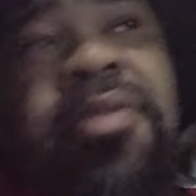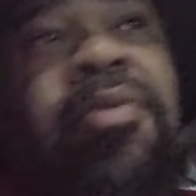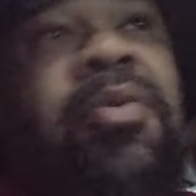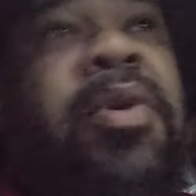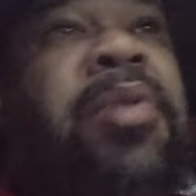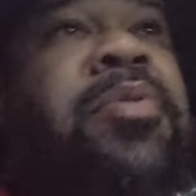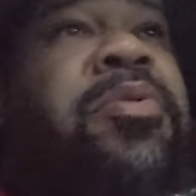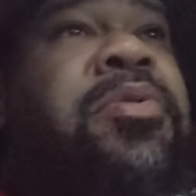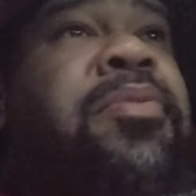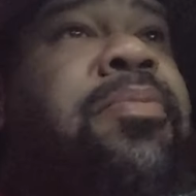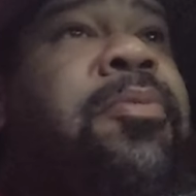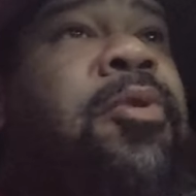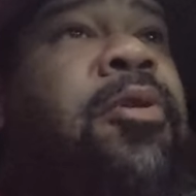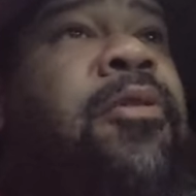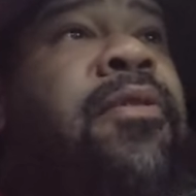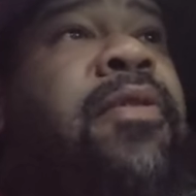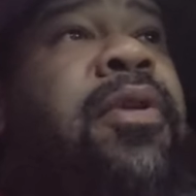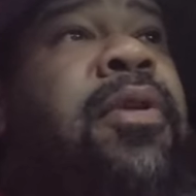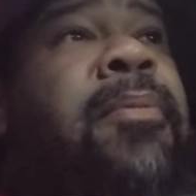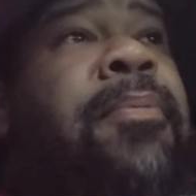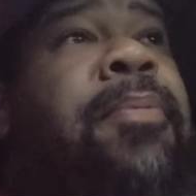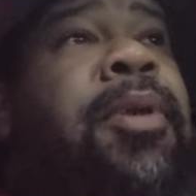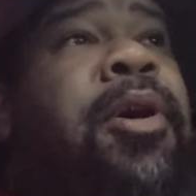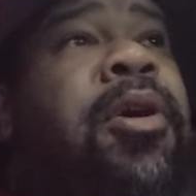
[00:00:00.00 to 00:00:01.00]
We was
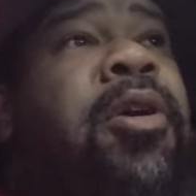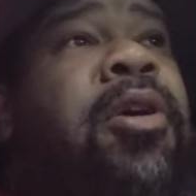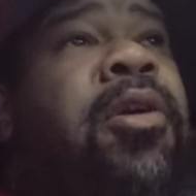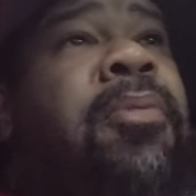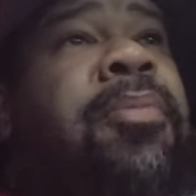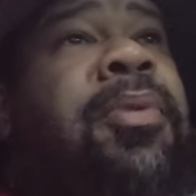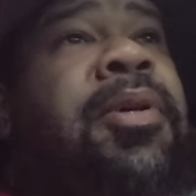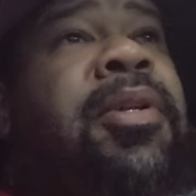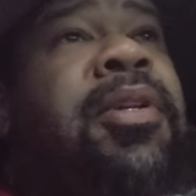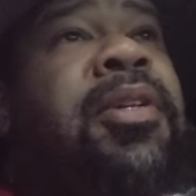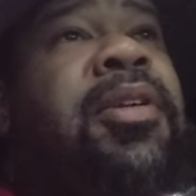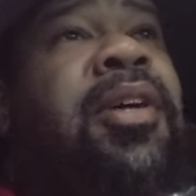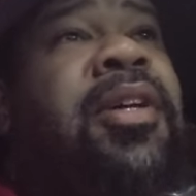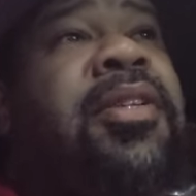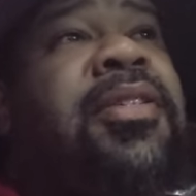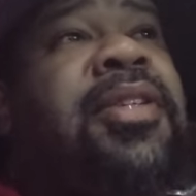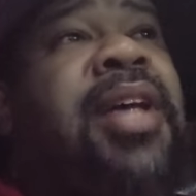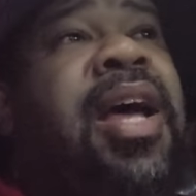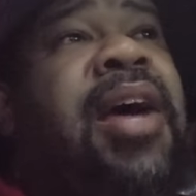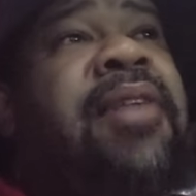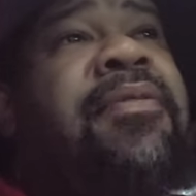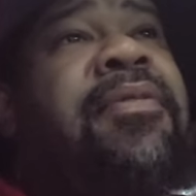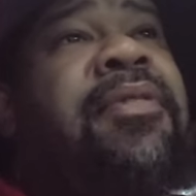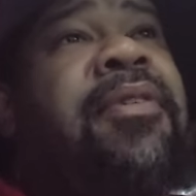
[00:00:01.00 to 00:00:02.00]
moving the ball, but
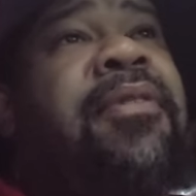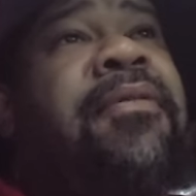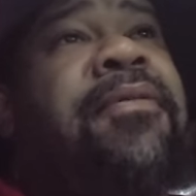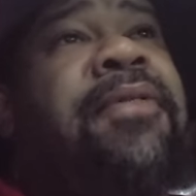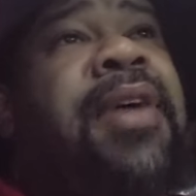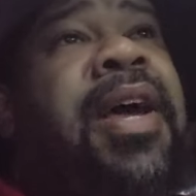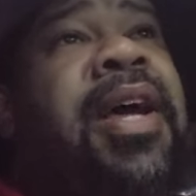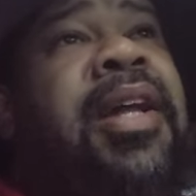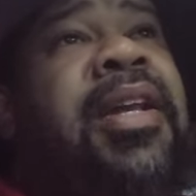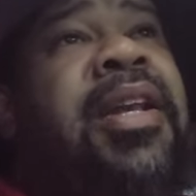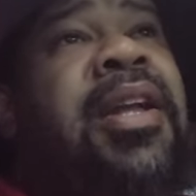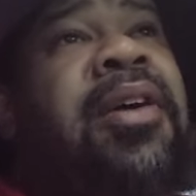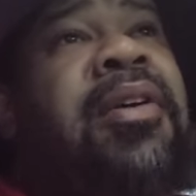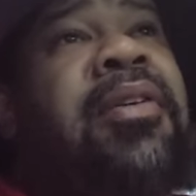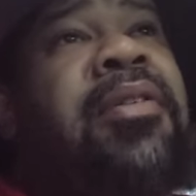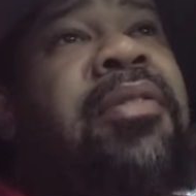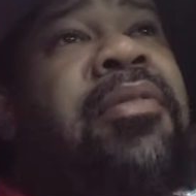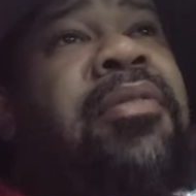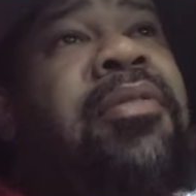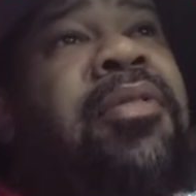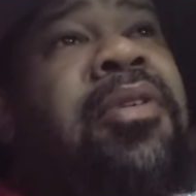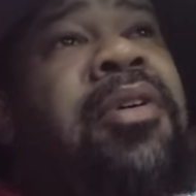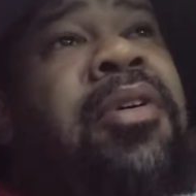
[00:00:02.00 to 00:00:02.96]
aside from the fact that